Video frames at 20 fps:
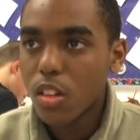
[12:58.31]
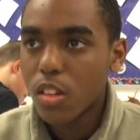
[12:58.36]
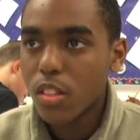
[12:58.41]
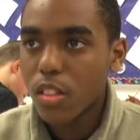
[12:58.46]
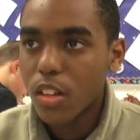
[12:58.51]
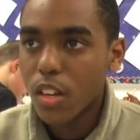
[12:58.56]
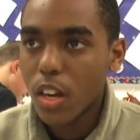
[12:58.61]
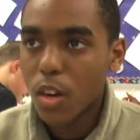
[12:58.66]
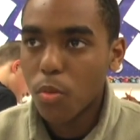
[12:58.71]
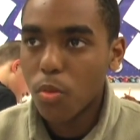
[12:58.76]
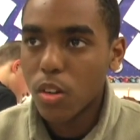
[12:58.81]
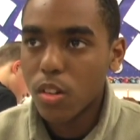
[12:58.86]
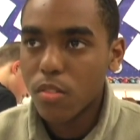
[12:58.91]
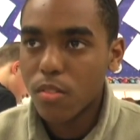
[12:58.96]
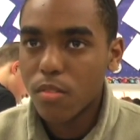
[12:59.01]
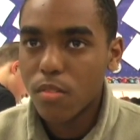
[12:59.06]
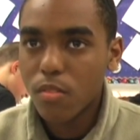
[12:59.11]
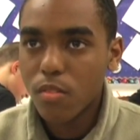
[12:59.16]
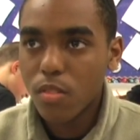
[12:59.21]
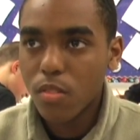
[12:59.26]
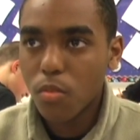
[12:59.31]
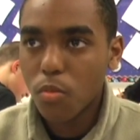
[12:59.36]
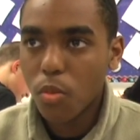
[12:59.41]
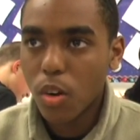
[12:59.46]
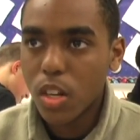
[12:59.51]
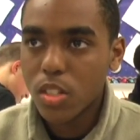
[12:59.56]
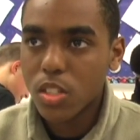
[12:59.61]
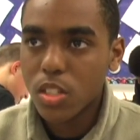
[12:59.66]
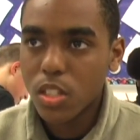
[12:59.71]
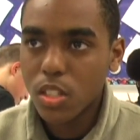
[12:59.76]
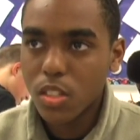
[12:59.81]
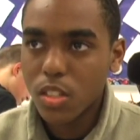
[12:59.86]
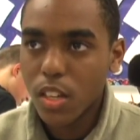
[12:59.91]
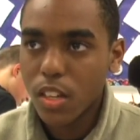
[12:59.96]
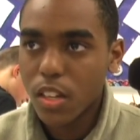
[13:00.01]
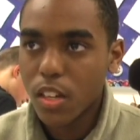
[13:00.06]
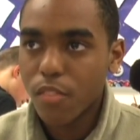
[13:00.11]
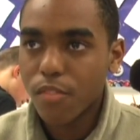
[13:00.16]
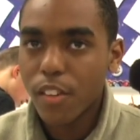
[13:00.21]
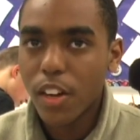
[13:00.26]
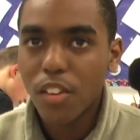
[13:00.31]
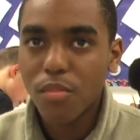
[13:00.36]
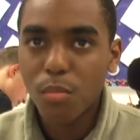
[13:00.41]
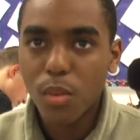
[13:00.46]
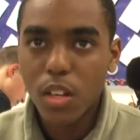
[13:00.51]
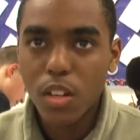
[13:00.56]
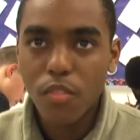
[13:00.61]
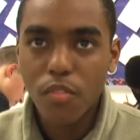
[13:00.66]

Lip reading: than I would watching a 5-minute